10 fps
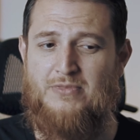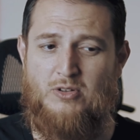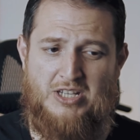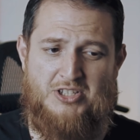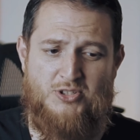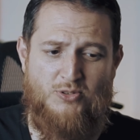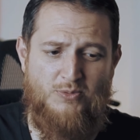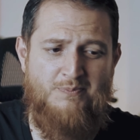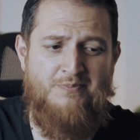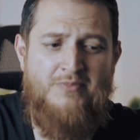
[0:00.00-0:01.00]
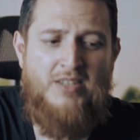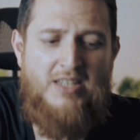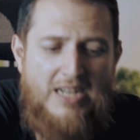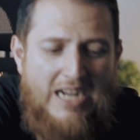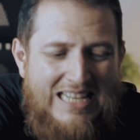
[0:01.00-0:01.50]
Okay, so
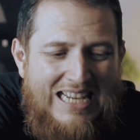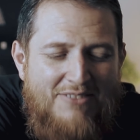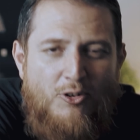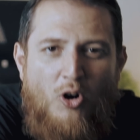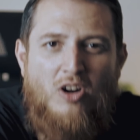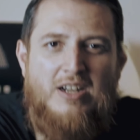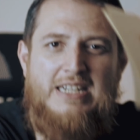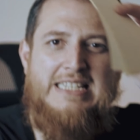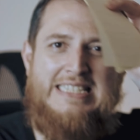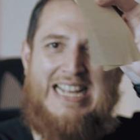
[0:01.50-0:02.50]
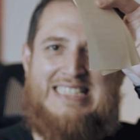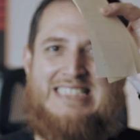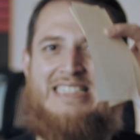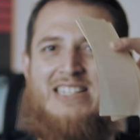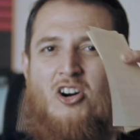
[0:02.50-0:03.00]
I have already
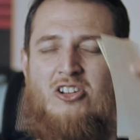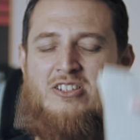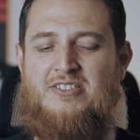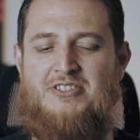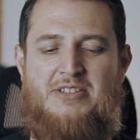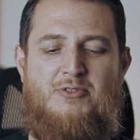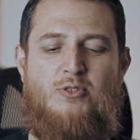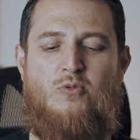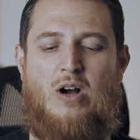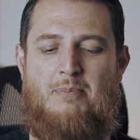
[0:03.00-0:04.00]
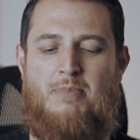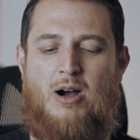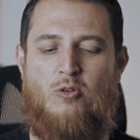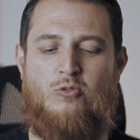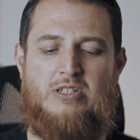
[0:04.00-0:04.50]
gathered all the review
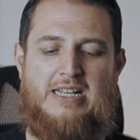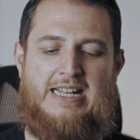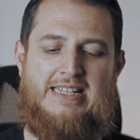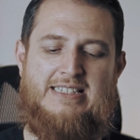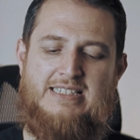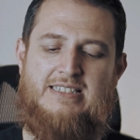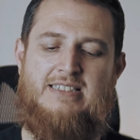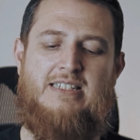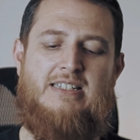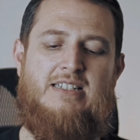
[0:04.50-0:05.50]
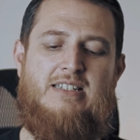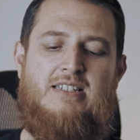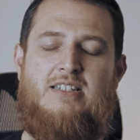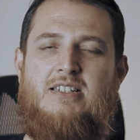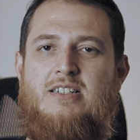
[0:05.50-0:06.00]
about another
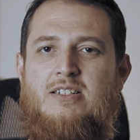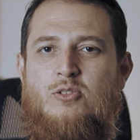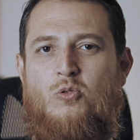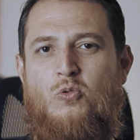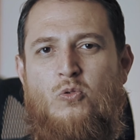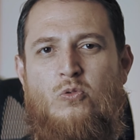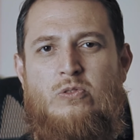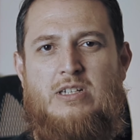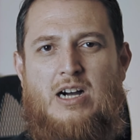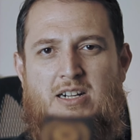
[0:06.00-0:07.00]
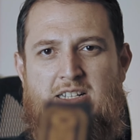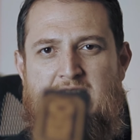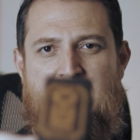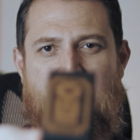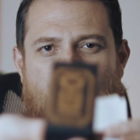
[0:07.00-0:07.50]
Oud,
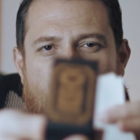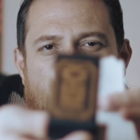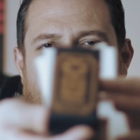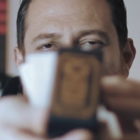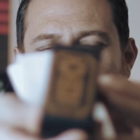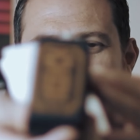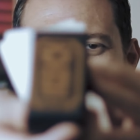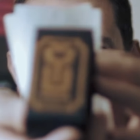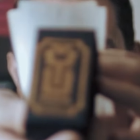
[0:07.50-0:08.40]
artisanal Oud company